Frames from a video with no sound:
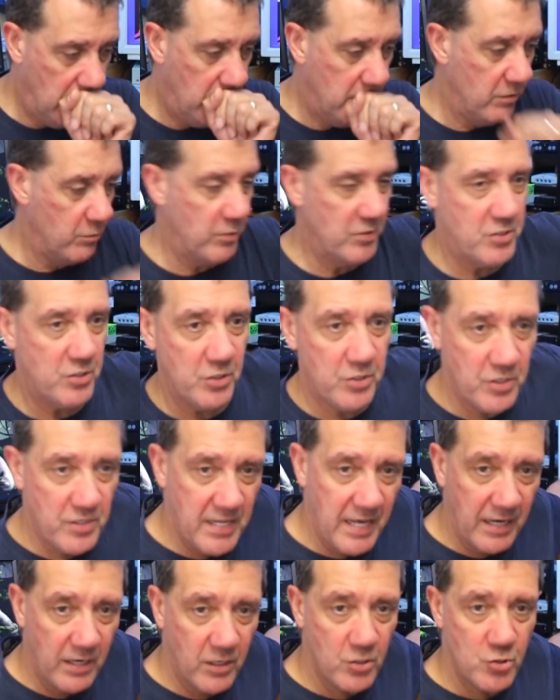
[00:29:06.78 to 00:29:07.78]
which you can
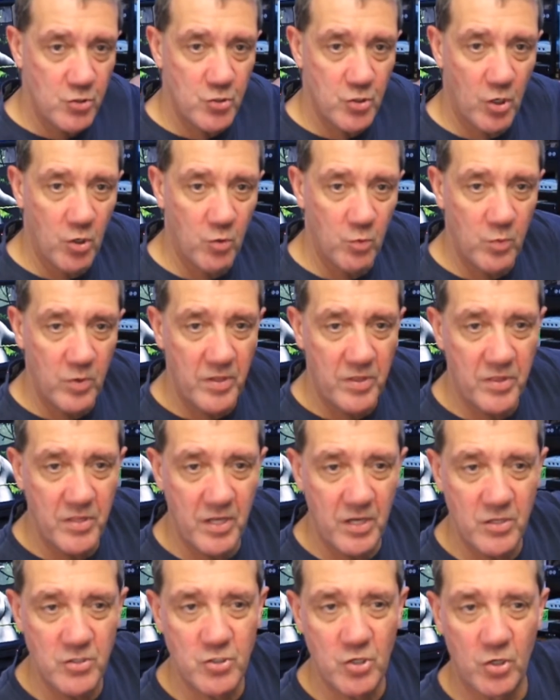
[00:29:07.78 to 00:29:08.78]
then control with
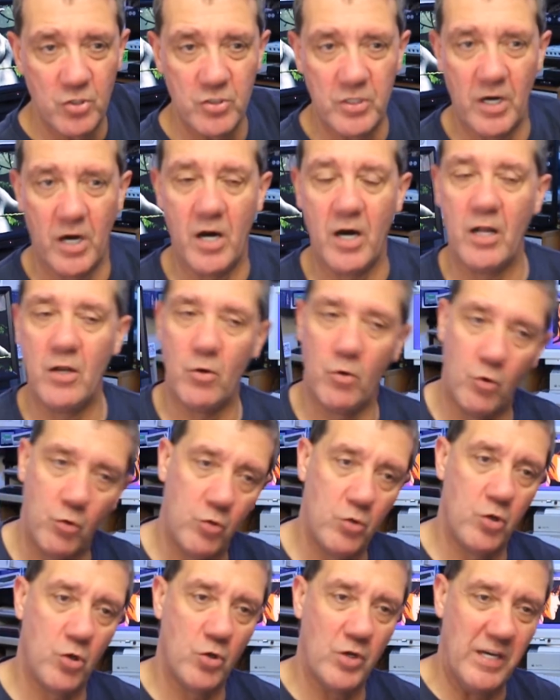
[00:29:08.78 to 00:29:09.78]
the jog dial or
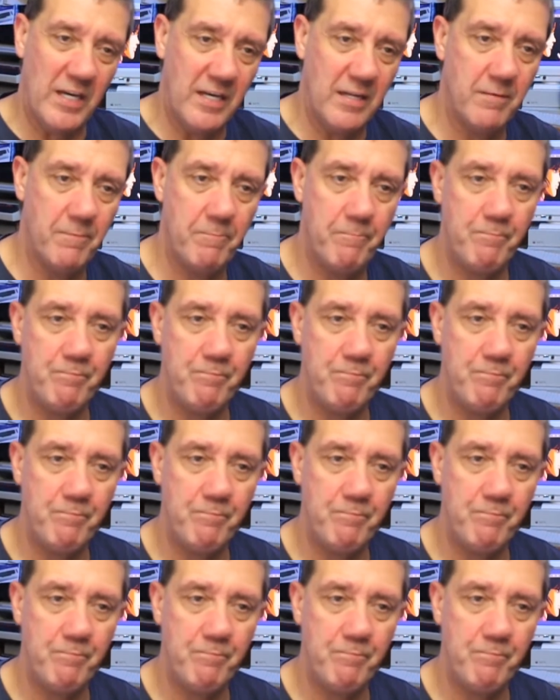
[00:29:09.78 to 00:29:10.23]
log in.